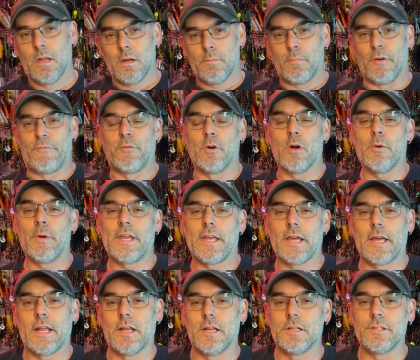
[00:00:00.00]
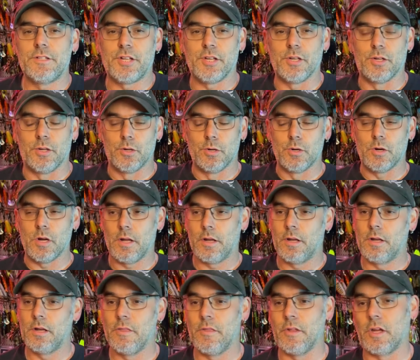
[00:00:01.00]
before we get into
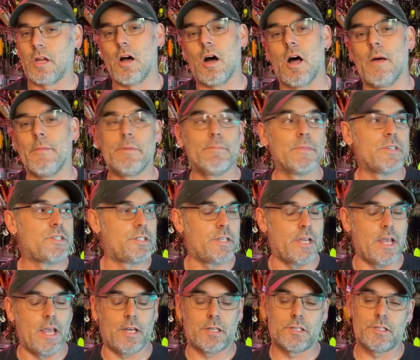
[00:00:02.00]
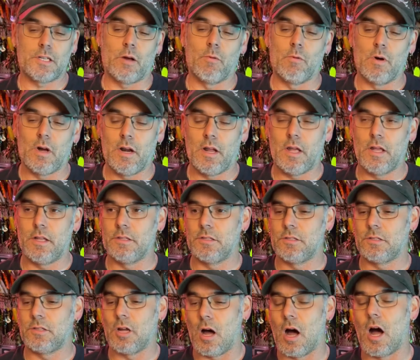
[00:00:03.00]
the common mistakes i want to
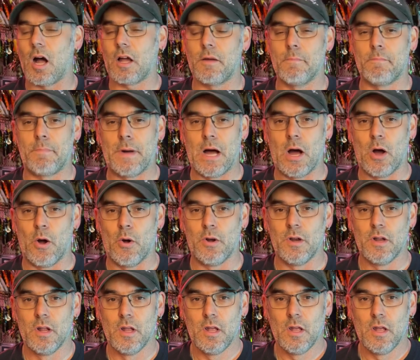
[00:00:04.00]
talk about